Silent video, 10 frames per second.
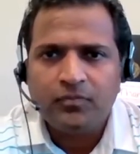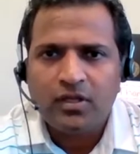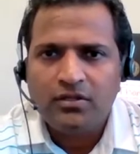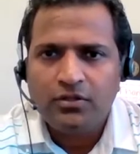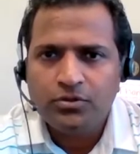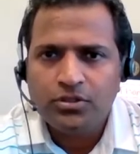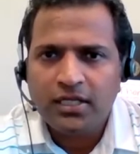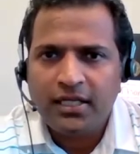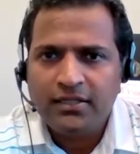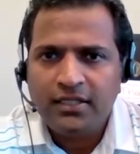
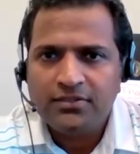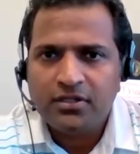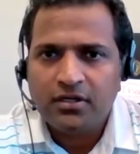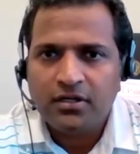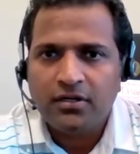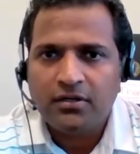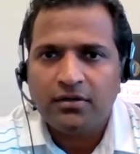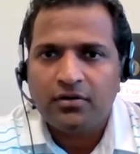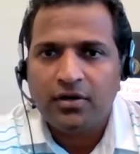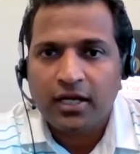Usually these are
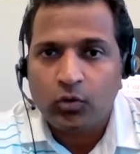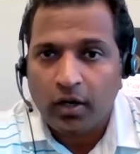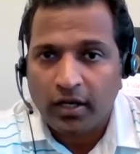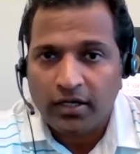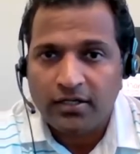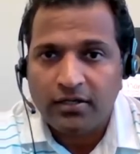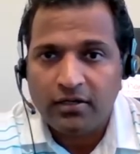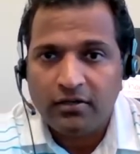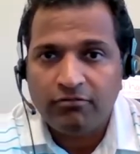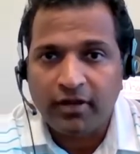required
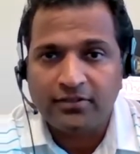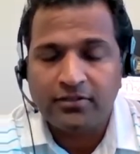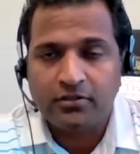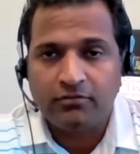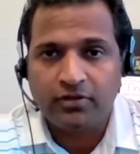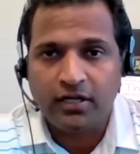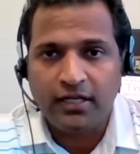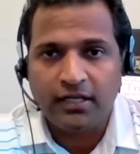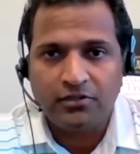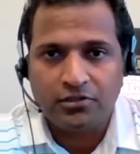phases of
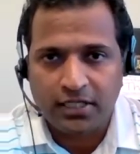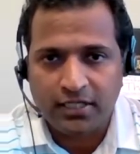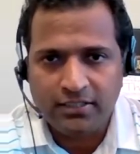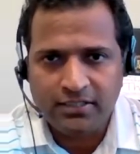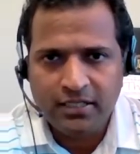clinical trials